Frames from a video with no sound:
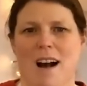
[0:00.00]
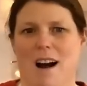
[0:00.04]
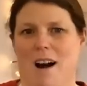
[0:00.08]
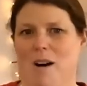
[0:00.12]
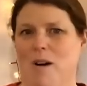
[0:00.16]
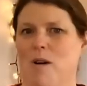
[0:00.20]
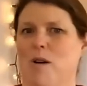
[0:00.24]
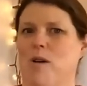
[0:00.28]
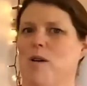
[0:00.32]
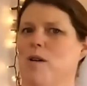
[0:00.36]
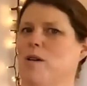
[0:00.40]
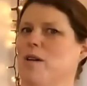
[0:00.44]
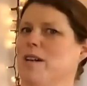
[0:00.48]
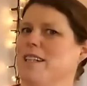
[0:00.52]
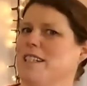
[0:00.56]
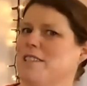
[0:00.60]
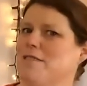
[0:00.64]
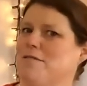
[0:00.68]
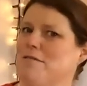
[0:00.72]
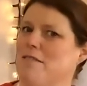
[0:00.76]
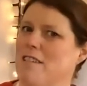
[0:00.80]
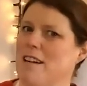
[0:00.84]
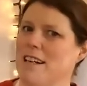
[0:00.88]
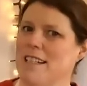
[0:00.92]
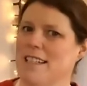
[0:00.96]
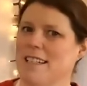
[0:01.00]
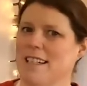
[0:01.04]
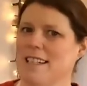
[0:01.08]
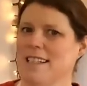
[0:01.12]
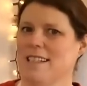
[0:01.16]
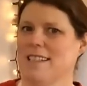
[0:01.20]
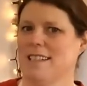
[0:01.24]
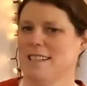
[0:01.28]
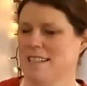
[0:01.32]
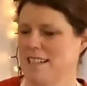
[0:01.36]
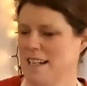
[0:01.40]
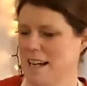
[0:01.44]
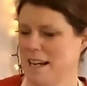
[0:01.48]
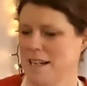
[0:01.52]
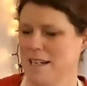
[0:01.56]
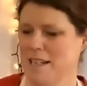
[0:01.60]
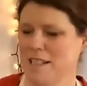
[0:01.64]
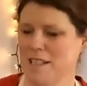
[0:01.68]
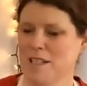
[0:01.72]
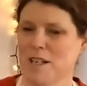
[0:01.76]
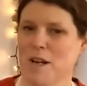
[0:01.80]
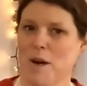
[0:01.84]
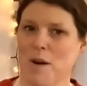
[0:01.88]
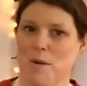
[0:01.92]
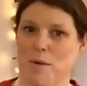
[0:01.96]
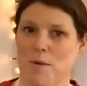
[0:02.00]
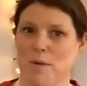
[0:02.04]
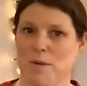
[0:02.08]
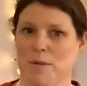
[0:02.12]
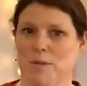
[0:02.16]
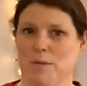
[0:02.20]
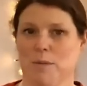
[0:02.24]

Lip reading: Oh, it's Friday today, so,